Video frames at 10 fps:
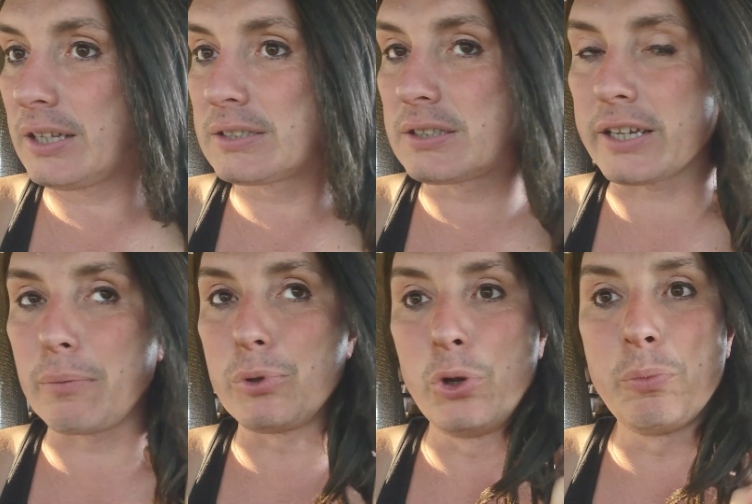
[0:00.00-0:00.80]
it's
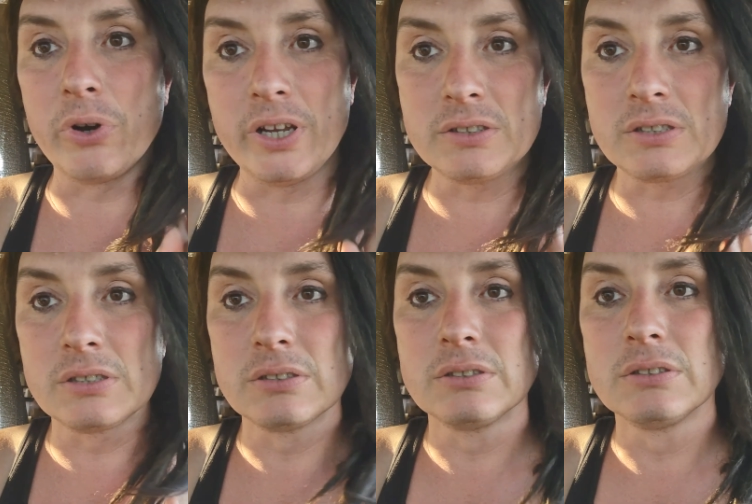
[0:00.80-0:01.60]
like a blueprint.